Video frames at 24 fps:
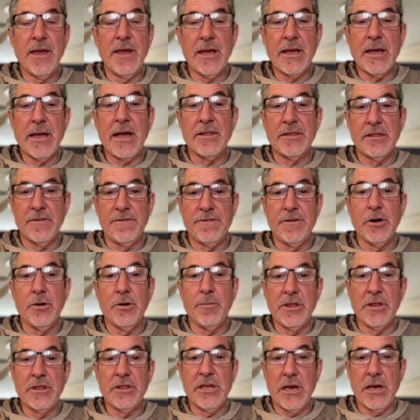they got the
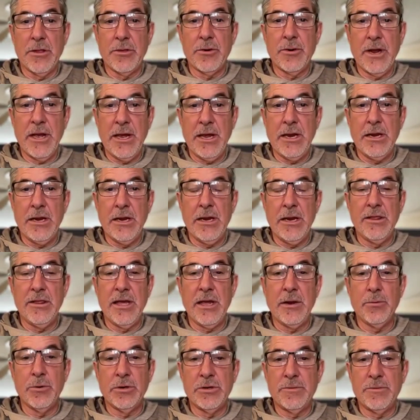film at the other end and
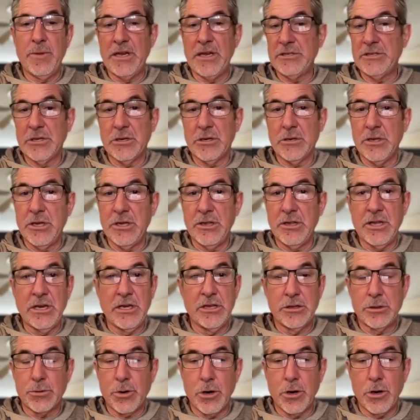
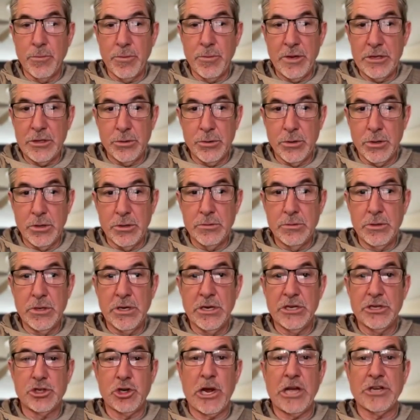they'd throw them into
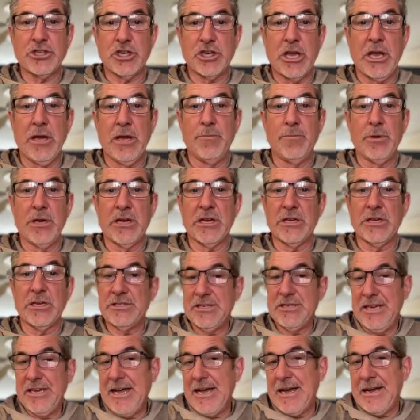a trash can
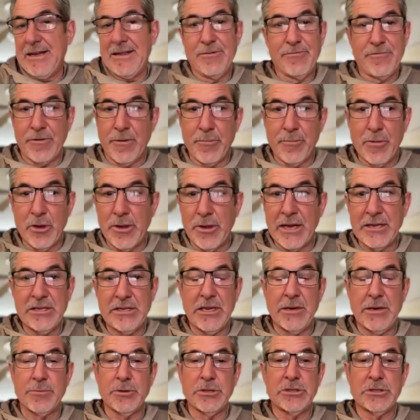because yeah, from the light
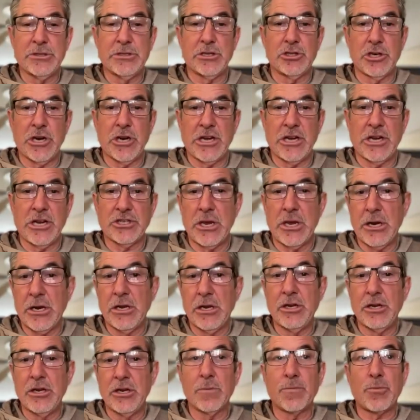table to the trash can,
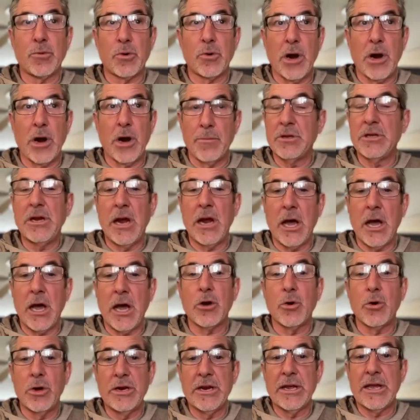and you're probably not
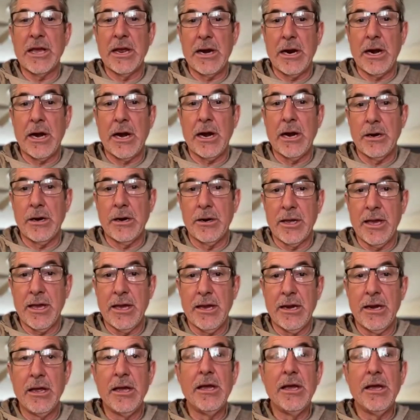going to get hired again.